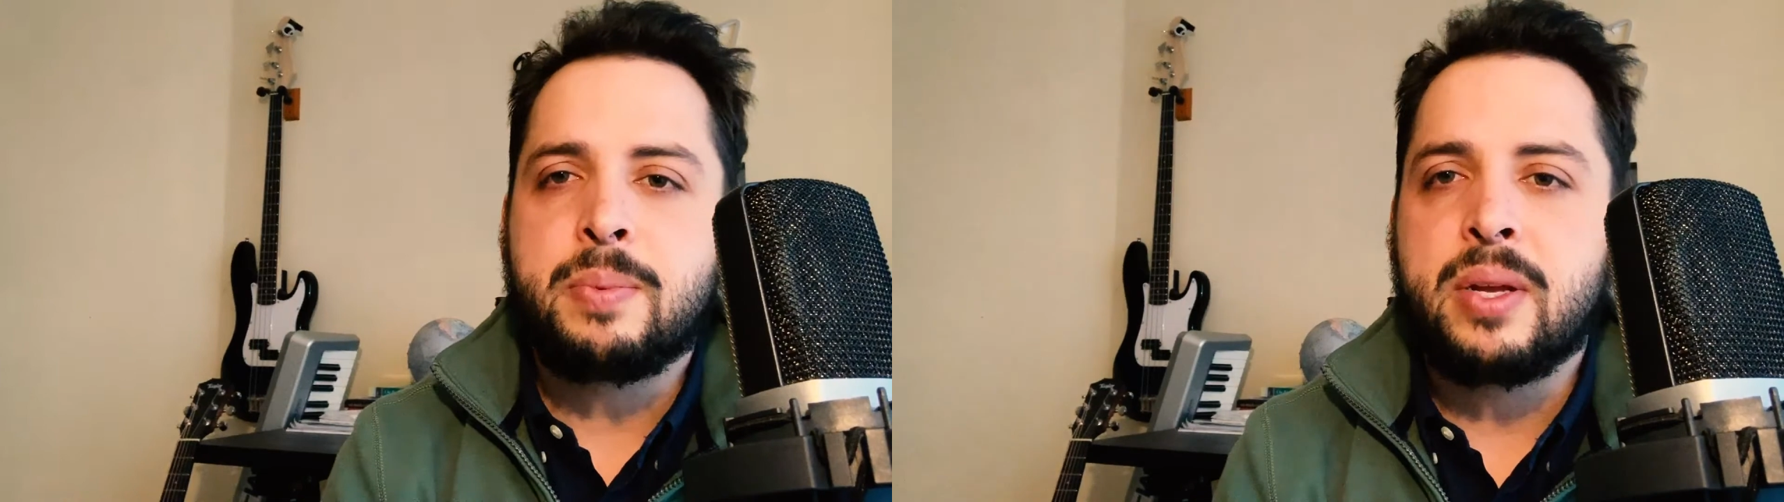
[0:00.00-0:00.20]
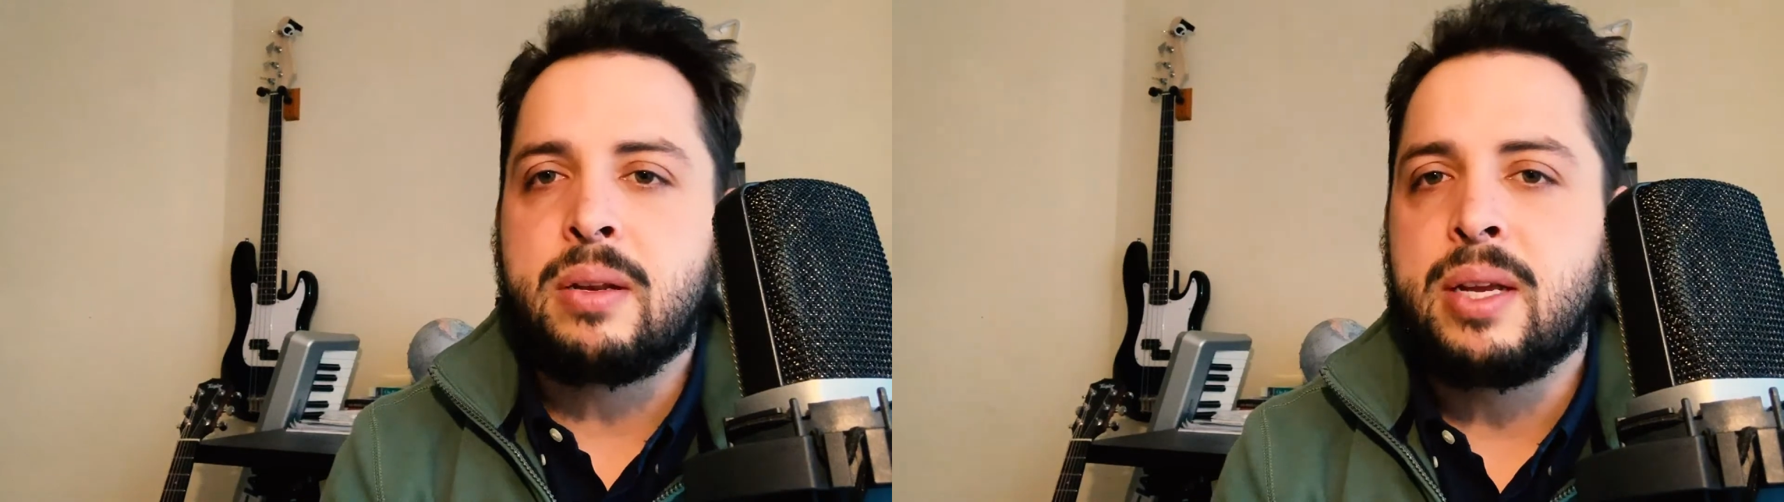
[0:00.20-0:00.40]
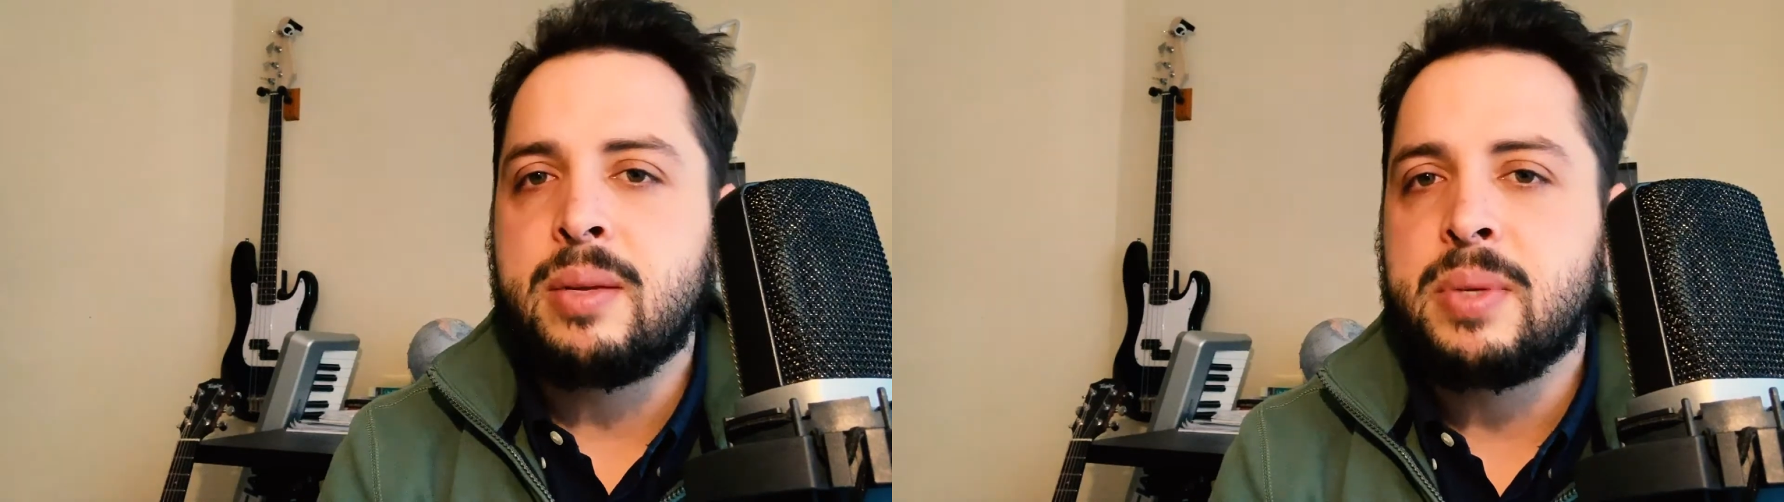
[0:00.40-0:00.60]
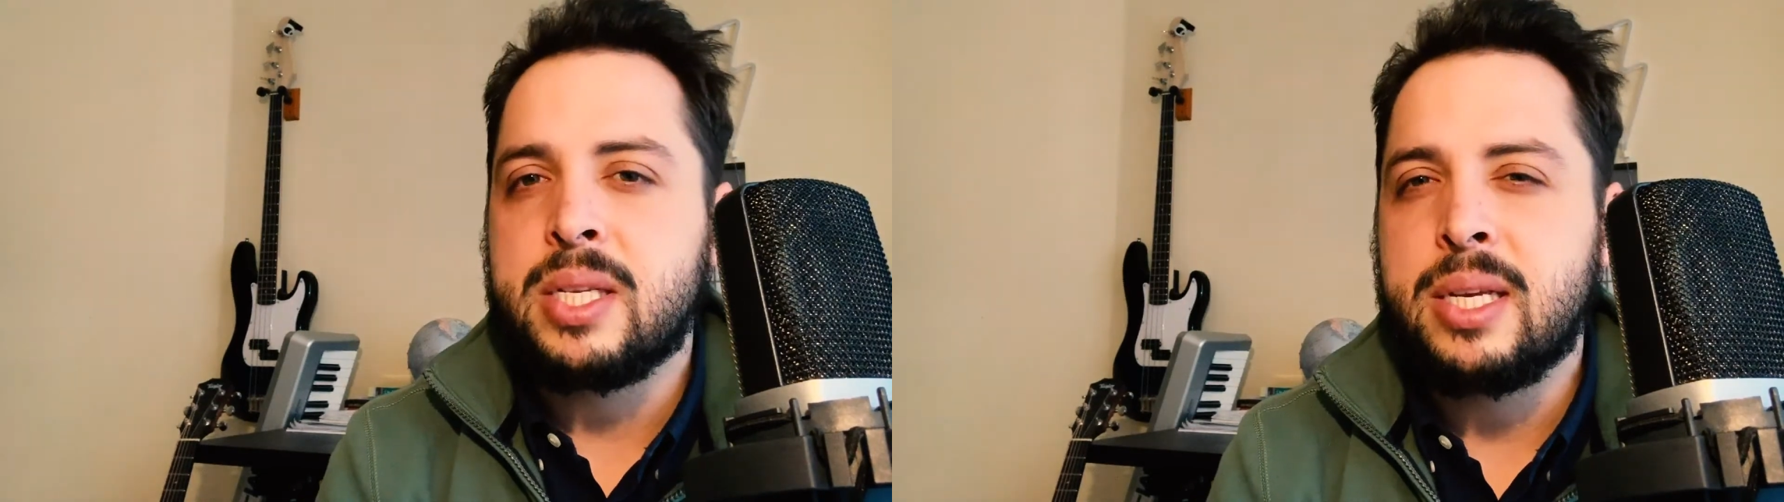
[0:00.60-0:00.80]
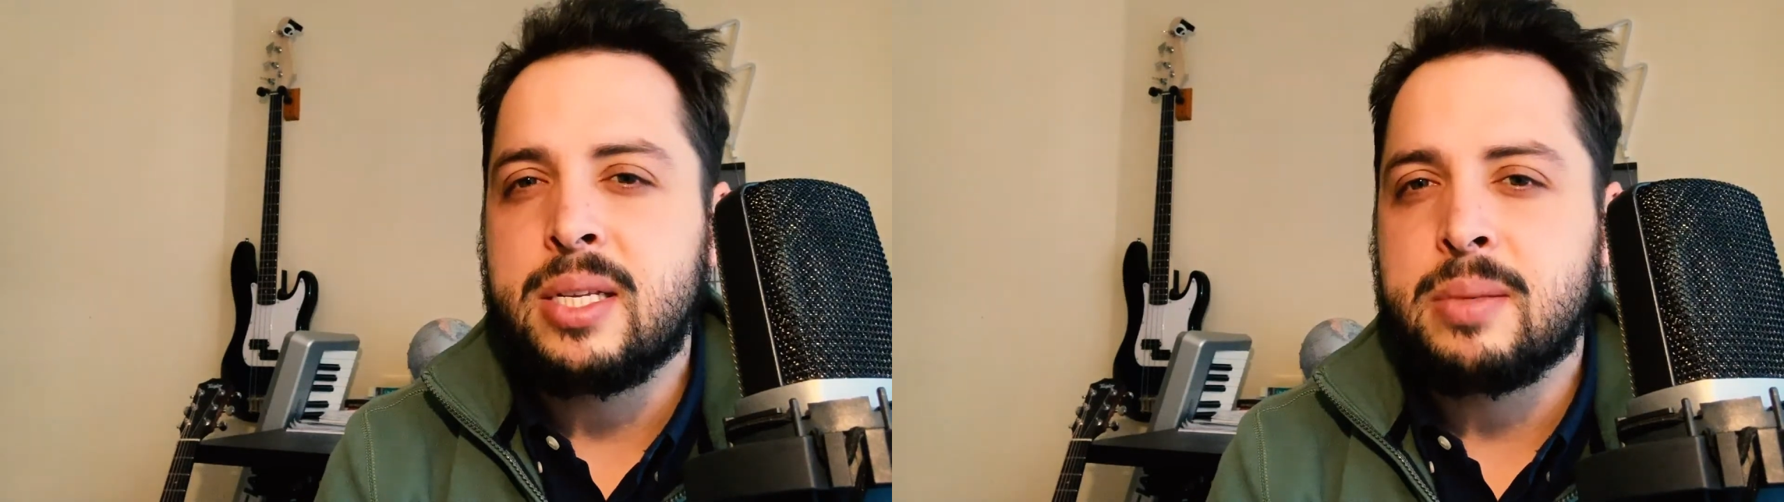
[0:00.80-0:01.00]
but
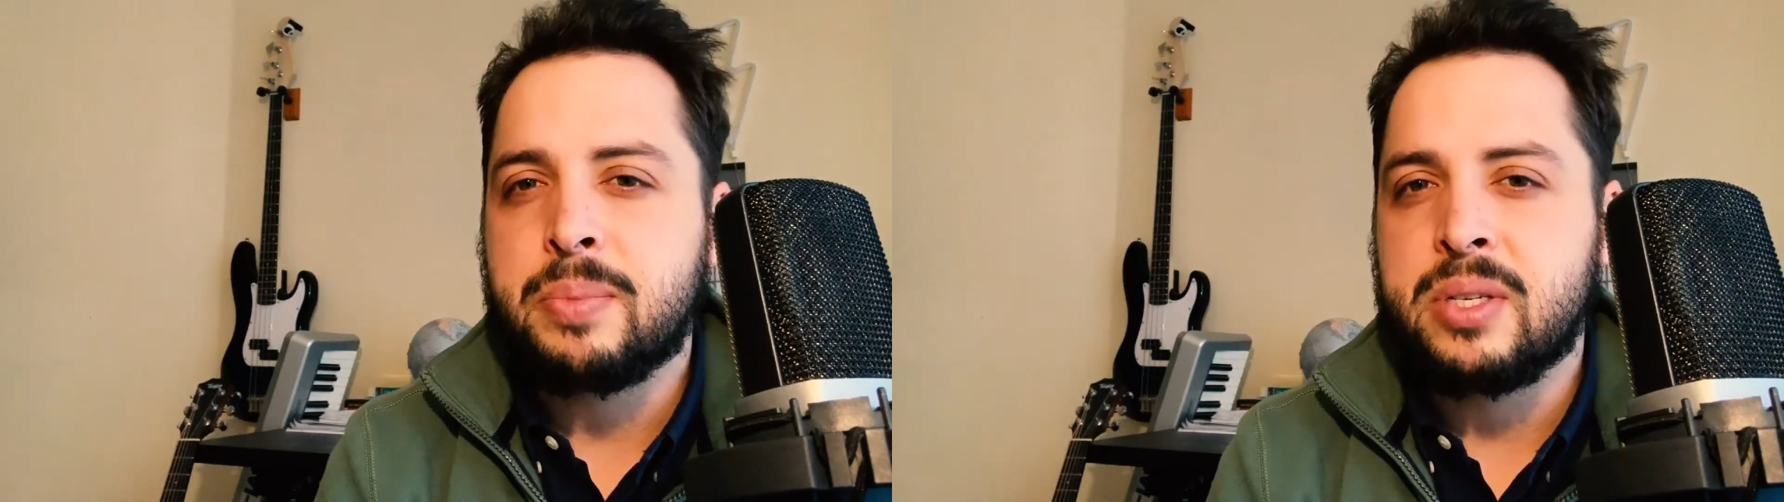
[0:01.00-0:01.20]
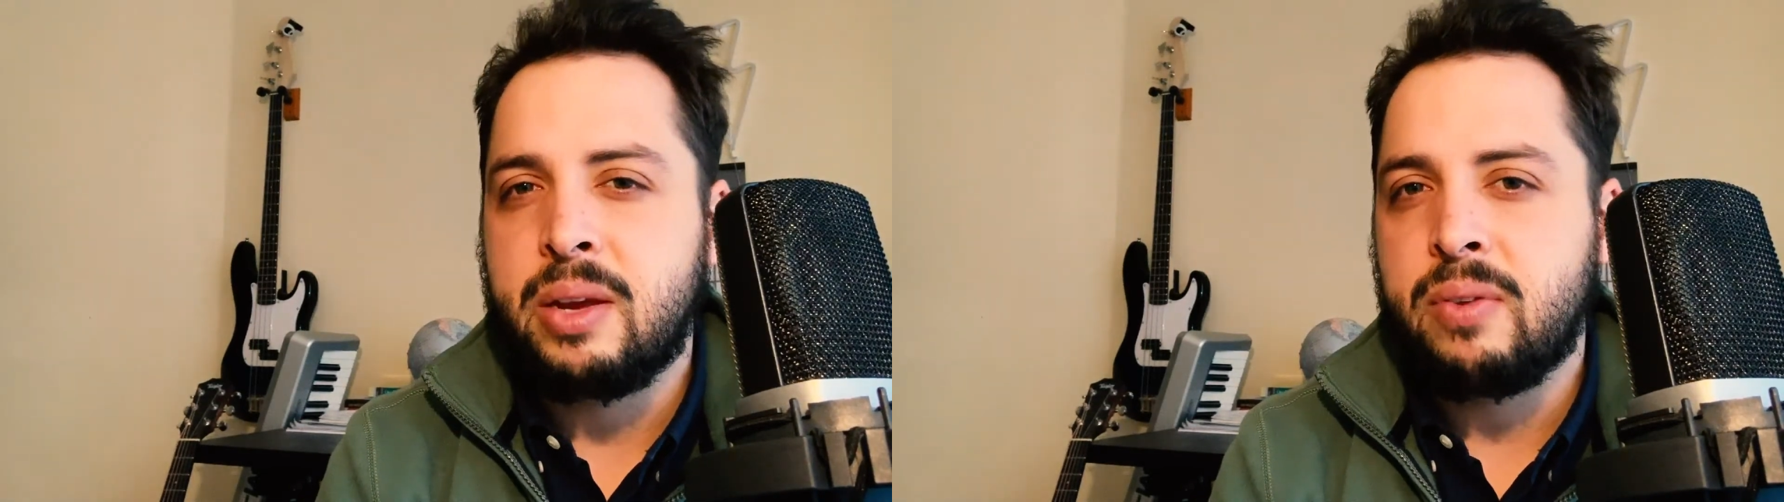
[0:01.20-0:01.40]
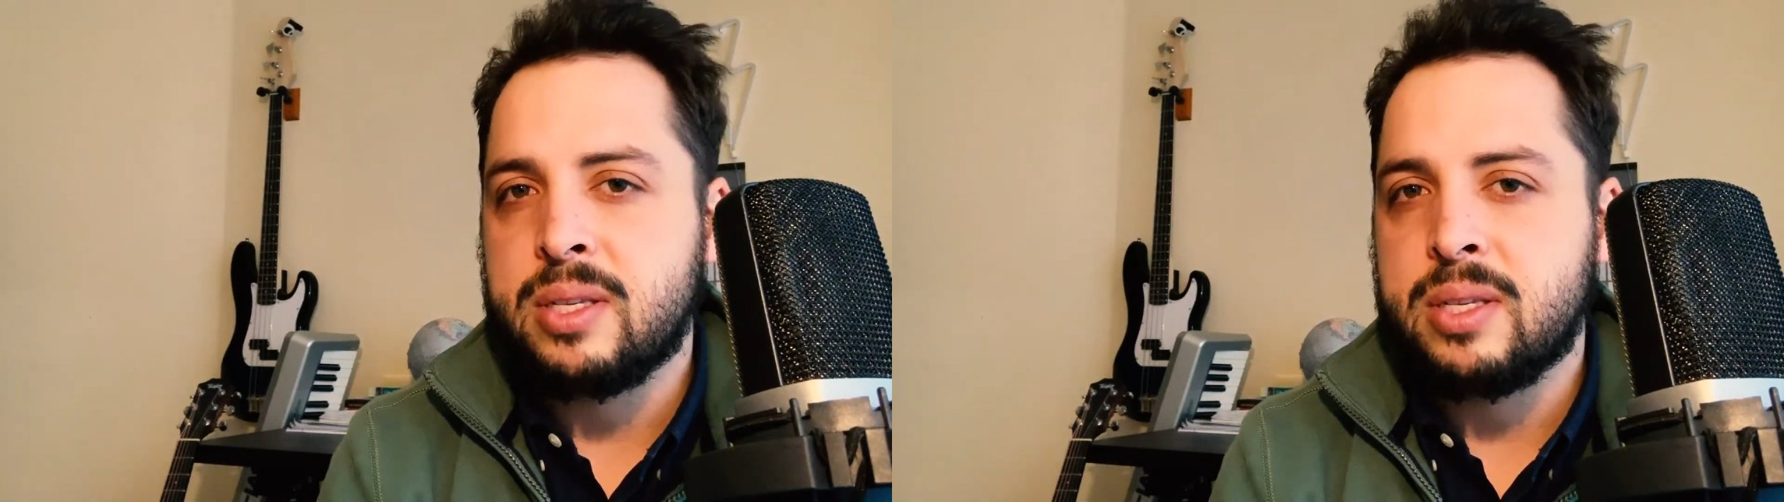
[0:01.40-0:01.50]
intimacy is perceived